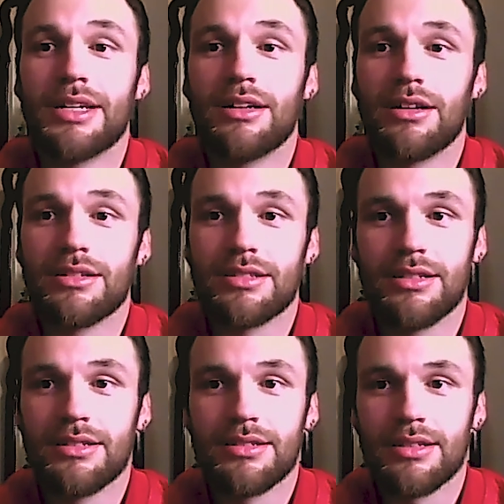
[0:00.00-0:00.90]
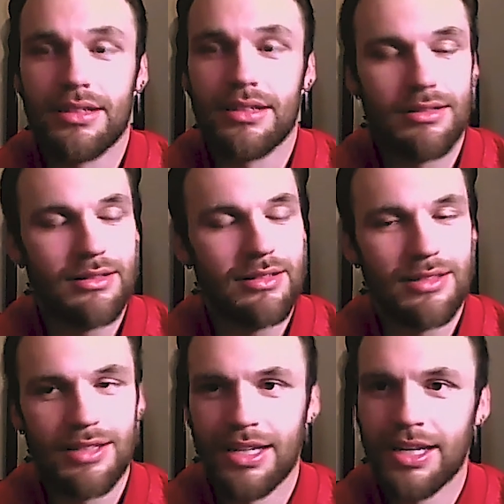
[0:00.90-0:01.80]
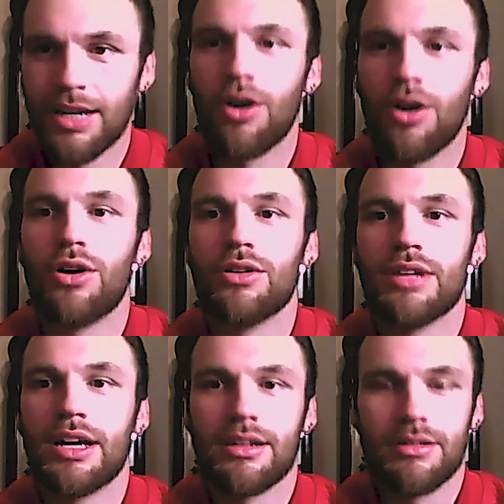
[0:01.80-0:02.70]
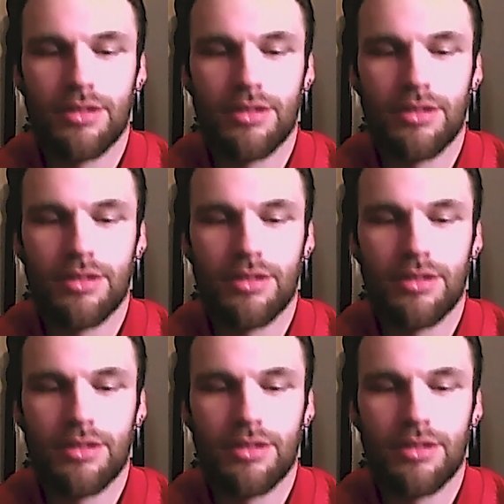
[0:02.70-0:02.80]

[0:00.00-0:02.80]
It honestly is. Like, and they all like